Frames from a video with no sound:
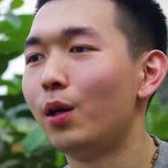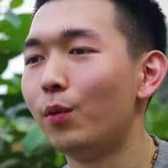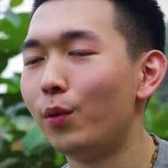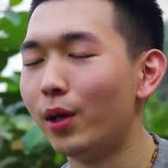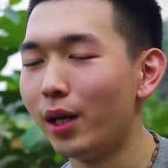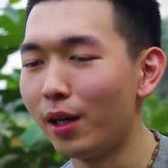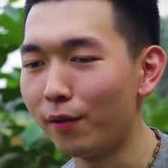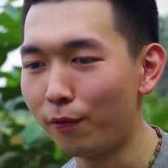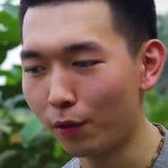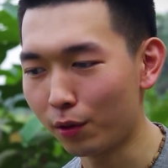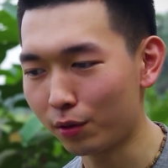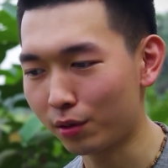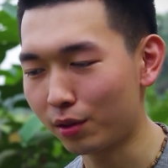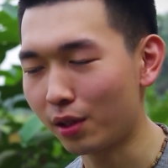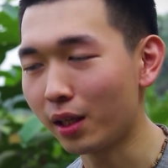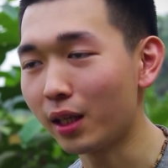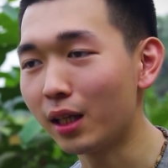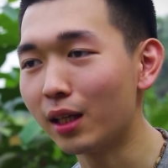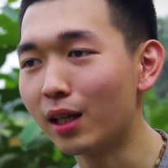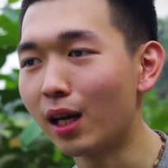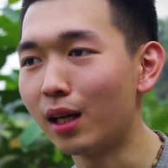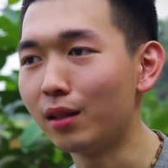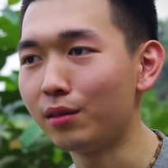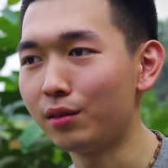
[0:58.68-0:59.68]
When I first
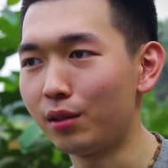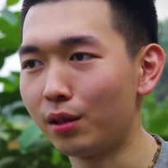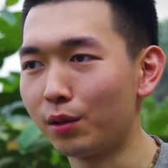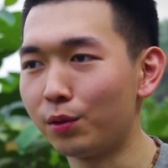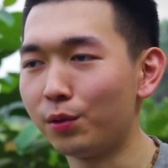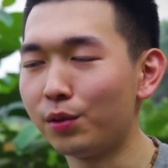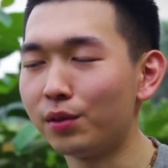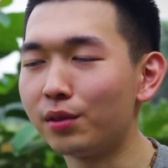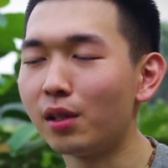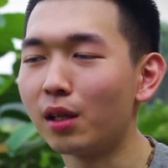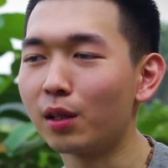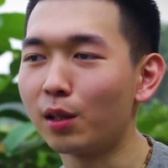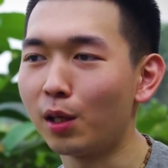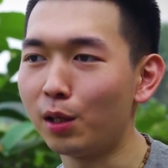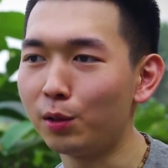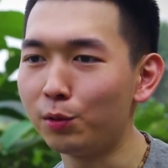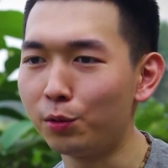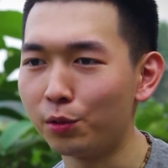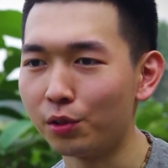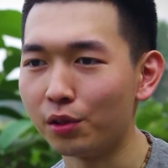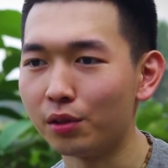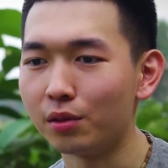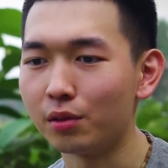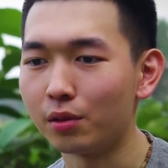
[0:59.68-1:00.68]
encountered Krishna
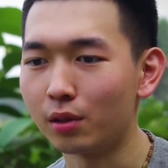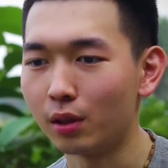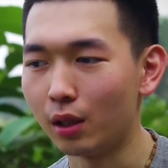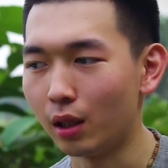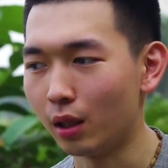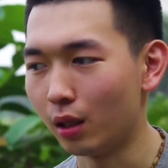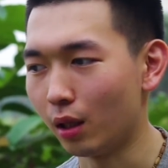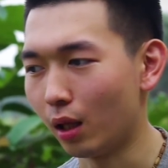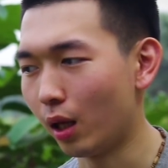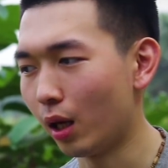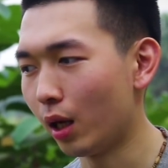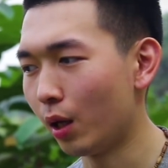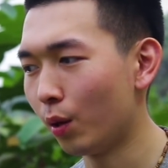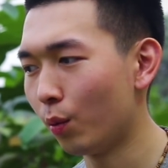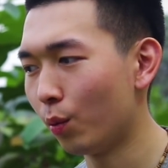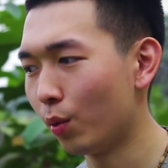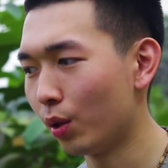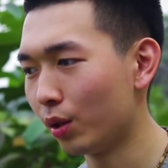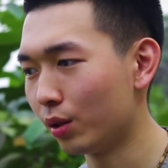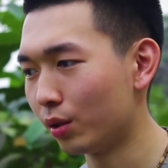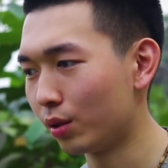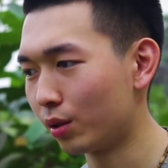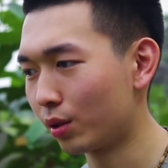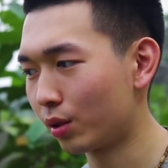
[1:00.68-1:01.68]
Consciousness, it
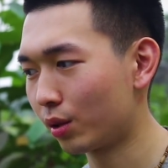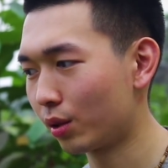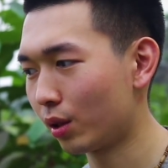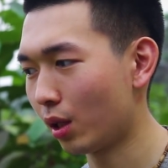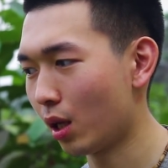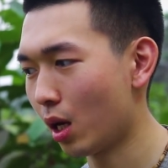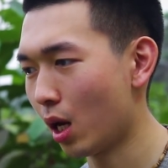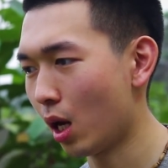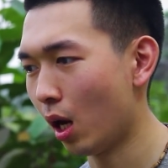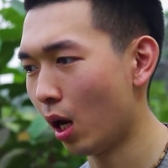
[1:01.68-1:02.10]
was